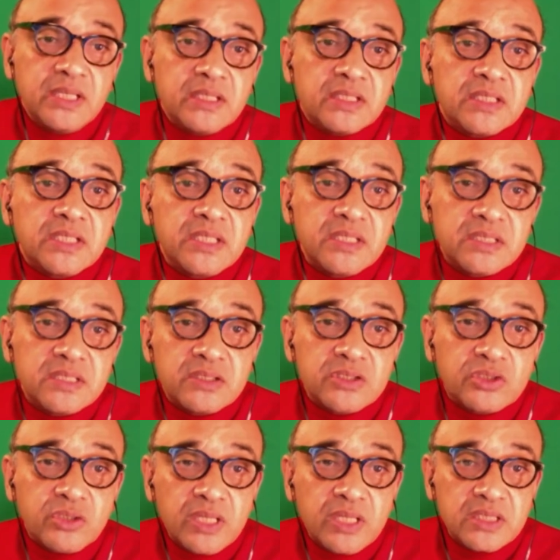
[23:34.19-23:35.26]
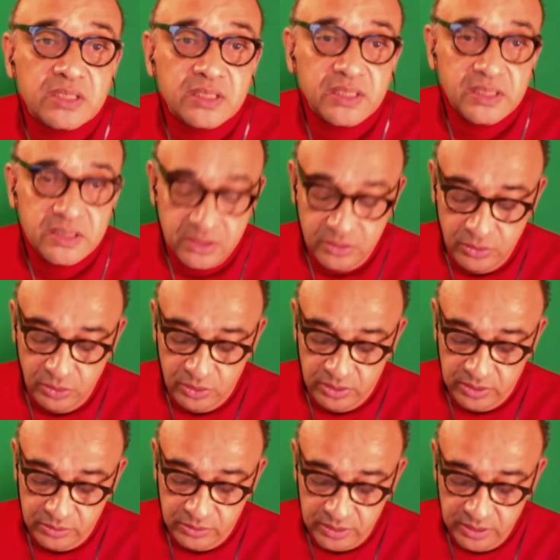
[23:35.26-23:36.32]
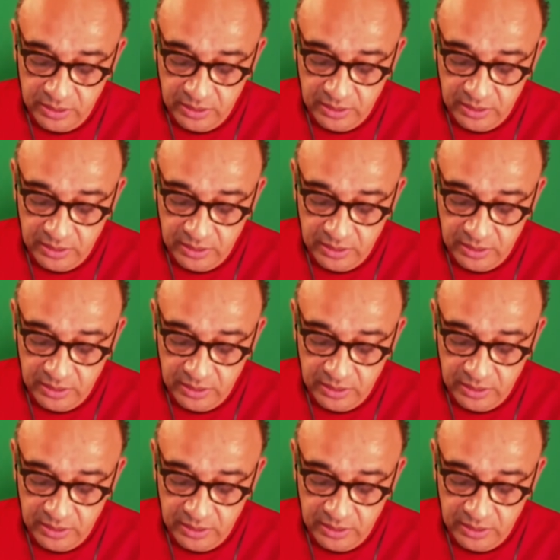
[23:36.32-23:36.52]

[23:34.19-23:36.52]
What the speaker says: the citizens' trust in institutions,